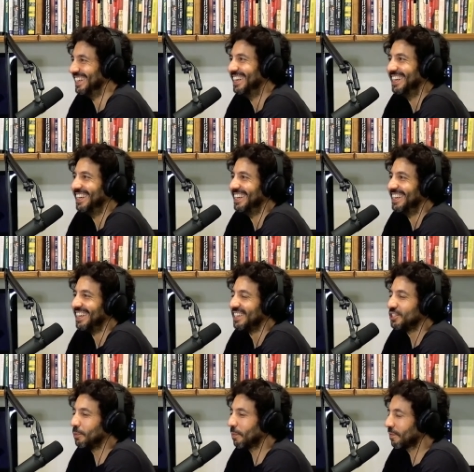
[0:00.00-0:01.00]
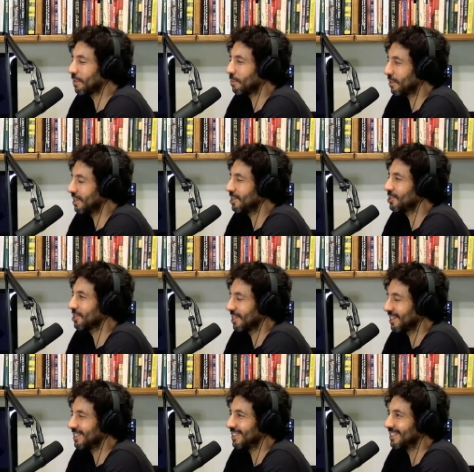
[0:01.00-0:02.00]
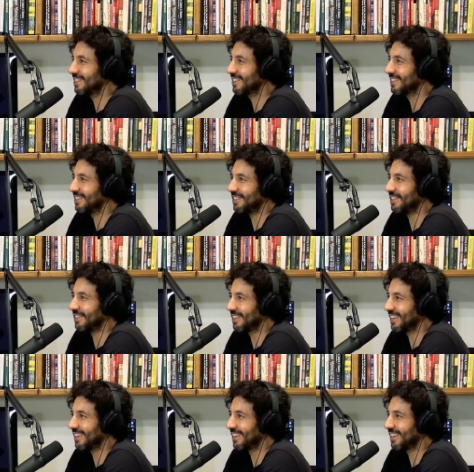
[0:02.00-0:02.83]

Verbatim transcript: Do you prefer British or English, or you don't